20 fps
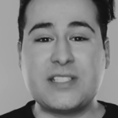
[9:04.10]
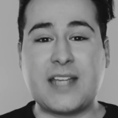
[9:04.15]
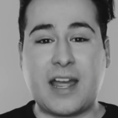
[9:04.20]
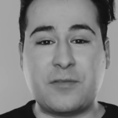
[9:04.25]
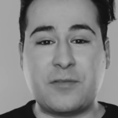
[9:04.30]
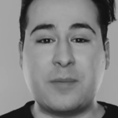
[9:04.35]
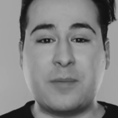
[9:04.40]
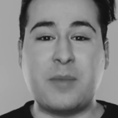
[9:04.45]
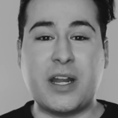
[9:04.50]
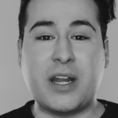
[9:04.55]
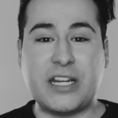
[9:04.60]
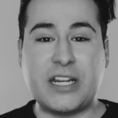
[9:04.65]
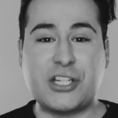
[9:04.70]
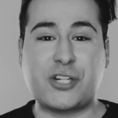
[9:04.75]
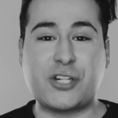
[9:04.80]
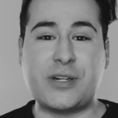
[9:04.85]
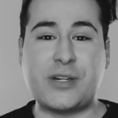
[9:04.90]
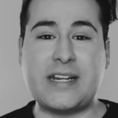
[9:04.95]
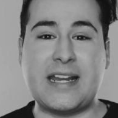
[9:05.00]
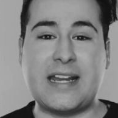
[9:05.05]
have a money
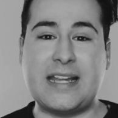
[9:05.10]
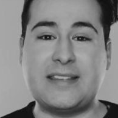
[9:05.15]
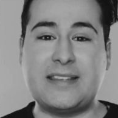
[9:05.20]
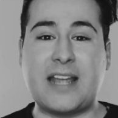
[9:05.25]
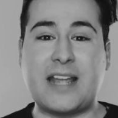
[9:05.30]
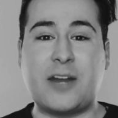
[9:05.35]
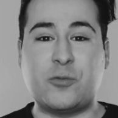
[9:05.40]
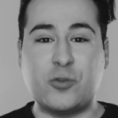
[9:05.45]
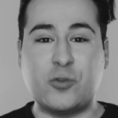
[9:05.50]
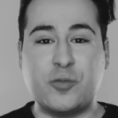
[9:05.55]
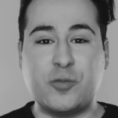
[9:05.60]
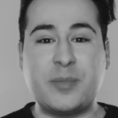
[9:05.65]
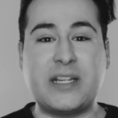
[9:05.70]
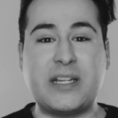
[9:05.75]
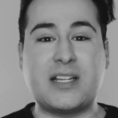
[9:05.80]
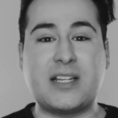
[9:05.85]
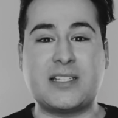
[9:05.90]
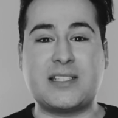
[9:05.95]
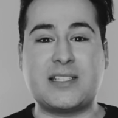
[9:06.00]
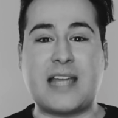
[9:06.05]
tree in that room
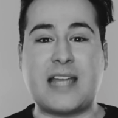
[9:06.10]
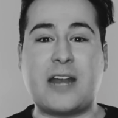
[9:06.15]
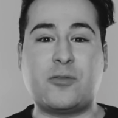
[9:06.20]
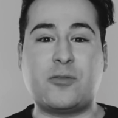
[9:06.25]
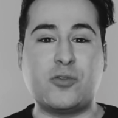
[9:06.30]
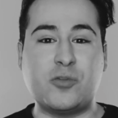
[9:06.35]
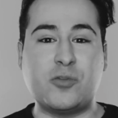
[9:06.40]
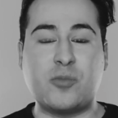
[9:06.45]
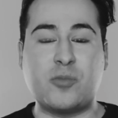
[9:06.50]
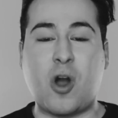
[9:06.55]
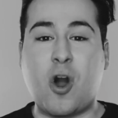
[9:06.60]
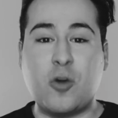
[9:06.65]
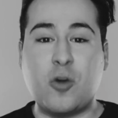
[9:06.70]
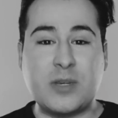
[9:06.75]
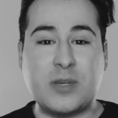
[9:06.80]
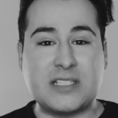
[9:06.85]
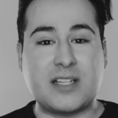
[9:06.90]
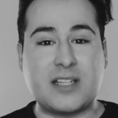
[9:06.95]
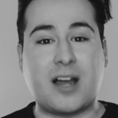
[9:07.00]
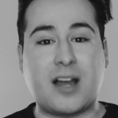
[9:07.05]
because that room
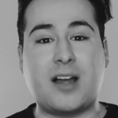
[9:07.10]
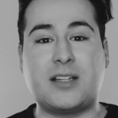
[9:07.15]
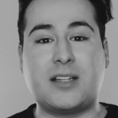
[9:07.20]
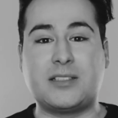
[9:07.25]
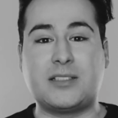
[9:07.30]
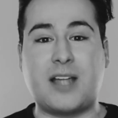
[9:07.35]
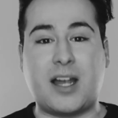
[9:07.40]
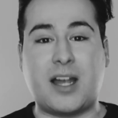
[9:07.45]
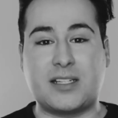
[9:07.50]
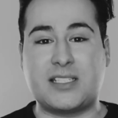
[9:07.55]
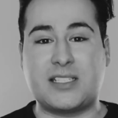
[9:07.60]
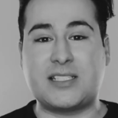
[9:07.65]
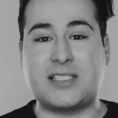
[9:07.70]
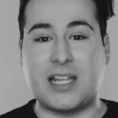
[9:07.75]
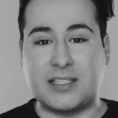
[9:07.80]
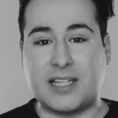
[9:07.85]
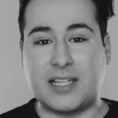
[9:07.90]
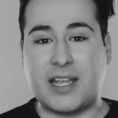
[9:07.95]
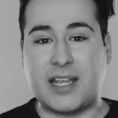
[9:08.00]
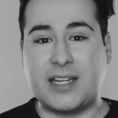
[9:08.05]
always got a lot of
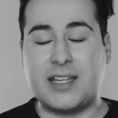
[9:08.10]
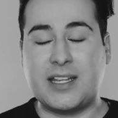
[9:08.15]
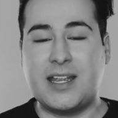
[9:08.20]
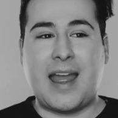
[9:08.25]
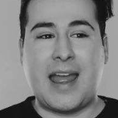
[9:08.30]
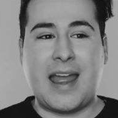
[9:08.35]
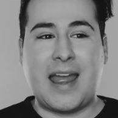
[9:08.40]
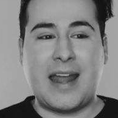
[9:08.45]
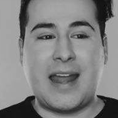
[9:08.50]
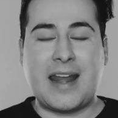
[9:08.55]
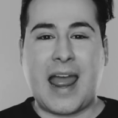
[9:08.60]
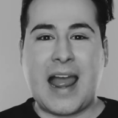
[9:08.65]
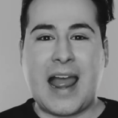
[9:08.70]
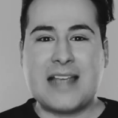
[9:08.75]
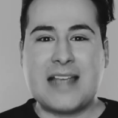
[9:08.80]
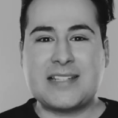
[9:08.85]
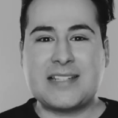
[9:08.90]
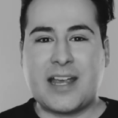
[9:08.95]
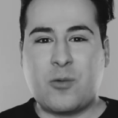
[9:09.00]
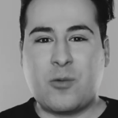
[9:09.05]
sunlight. And
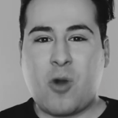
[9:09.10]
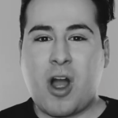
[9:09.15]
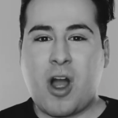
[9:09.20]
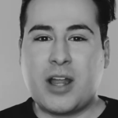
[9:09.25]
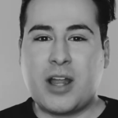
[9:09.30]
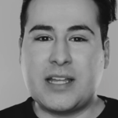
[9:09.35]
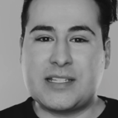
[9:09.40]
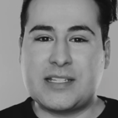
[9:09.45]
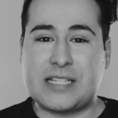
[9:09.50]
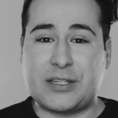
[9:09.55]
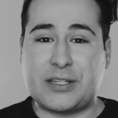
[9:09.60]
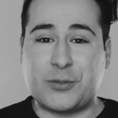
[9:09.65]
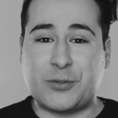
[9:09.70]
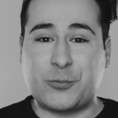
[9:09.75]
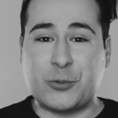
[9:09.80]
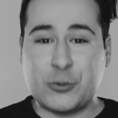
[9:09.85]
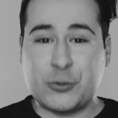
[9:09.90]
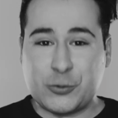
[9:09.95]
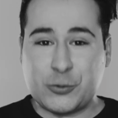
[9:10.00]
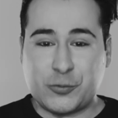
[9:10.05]
as I walk into the
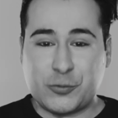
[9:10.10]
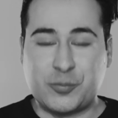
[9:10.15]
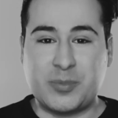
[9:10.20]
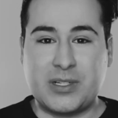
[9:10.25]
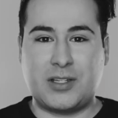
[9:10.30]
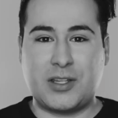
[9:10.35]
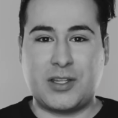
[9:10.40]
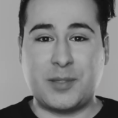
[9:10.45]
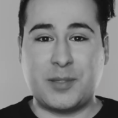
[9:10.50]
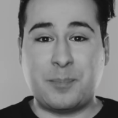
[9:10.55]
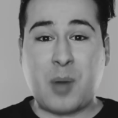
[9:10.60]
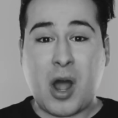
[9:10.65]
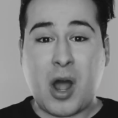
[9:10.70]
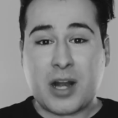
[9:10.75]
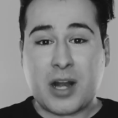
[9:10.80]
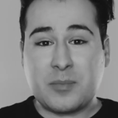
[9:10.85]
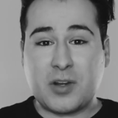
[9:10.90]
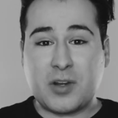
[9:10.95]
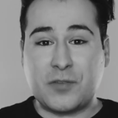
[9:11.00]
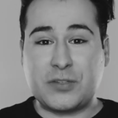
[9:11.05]
room, the
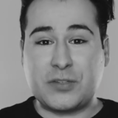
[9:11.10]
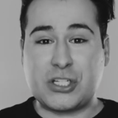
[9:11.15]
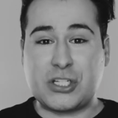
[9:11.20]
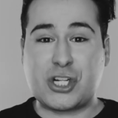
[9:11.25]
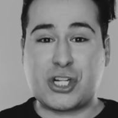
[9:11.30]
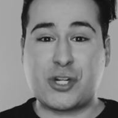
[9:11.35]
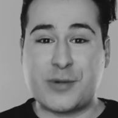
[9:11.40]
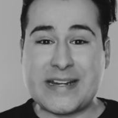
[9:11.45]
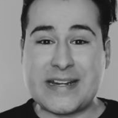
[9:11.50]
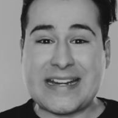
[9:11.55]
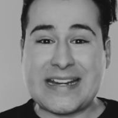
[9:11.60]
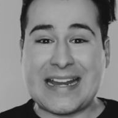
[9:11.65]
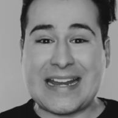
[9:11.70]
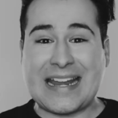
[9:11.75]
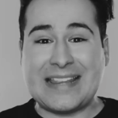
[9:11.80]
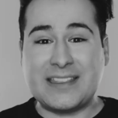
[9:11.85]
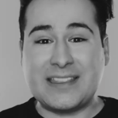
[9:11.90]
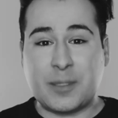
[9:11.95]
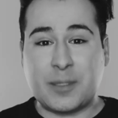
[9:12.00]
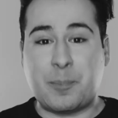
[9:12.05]
bottom of the tree
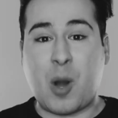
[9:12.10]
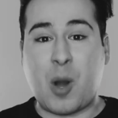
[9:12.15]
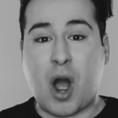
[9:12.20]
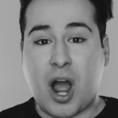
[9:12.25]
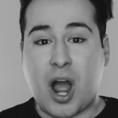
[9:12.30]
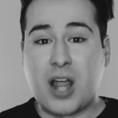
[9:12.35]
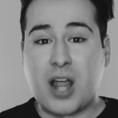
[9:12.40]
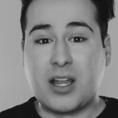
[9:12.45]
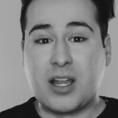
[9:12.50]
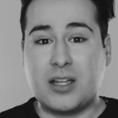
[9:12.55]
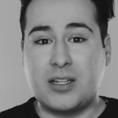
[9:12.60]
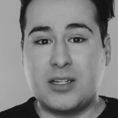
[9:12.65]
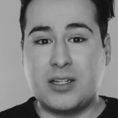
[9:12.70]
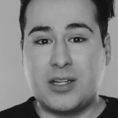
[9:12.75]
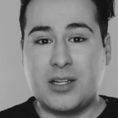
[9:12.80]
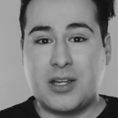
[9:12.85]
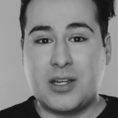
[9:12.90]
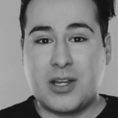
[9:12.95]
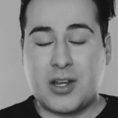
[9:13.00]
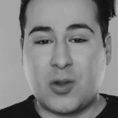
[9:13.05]
in the pot
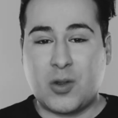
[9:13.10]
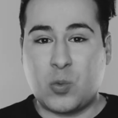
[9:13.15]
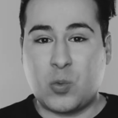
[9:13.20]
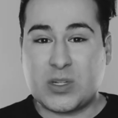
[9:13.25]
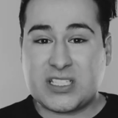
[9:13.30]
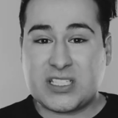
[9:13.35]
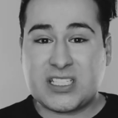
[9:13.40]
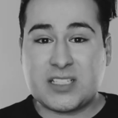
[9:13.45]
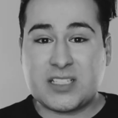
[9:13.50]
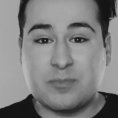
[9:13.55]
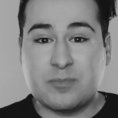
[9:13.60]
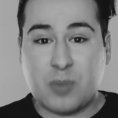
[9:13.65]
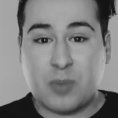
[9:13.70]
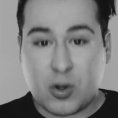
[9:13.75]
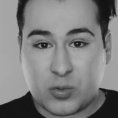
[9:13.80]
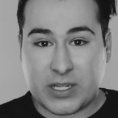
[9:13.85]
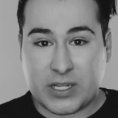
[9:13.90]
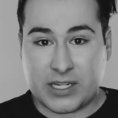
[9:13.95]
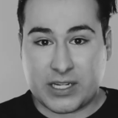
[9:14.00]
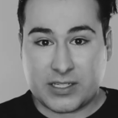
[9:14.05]
was
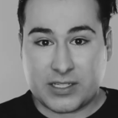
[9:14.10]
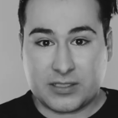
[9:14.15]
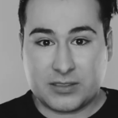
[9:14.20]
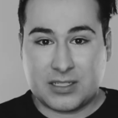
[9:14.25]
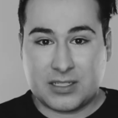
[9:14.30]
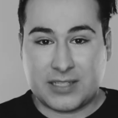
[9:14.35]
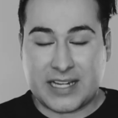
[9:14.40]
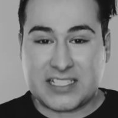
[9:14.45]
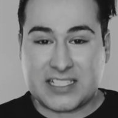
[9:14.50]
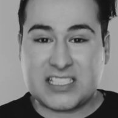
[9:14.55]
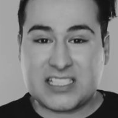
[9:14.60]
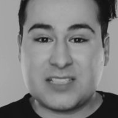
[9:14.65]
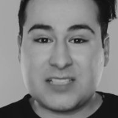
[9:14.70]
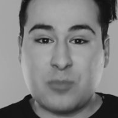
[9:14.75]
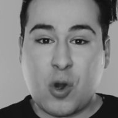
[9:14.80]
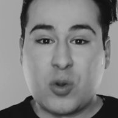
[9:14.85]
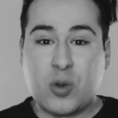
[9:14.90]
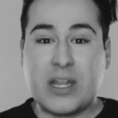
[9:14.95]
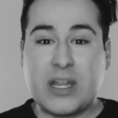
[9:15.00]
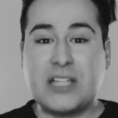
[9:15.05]
smoking.
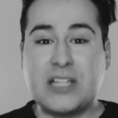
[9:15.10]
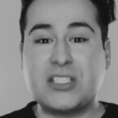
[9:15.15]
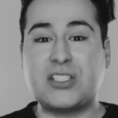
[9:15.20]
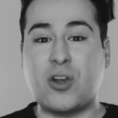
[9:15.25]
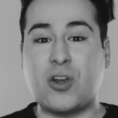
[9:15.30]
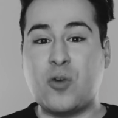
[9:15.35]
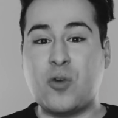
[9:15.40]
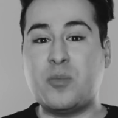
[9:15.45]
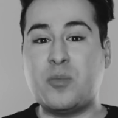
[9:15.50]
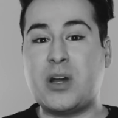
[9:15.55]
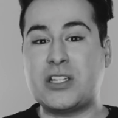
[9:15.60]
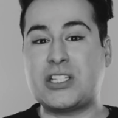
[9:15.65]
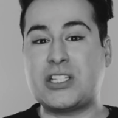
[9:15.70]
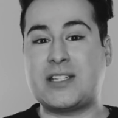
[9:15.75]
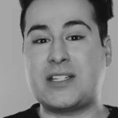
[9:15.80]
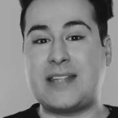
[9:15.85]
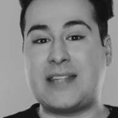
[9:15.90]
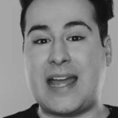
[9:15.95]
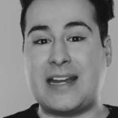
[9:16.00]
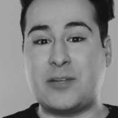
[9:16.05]
Smoking so
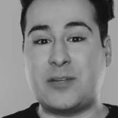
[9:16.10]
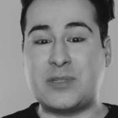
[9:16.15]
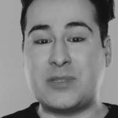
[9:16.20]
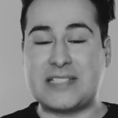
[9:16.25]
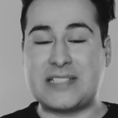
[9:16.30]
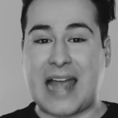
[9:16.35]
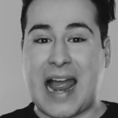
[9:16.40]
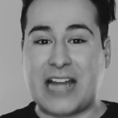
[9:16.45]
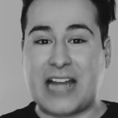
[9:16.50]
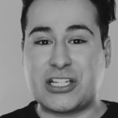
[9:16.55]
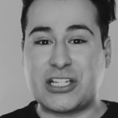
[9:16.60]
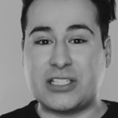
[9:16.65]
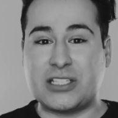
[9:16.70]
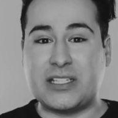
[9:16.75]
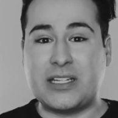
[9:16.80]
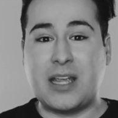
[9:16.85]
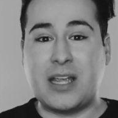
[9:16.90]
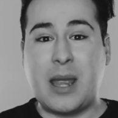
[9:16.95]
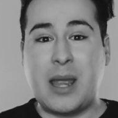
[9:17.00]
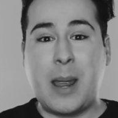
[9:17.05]
much that it was actually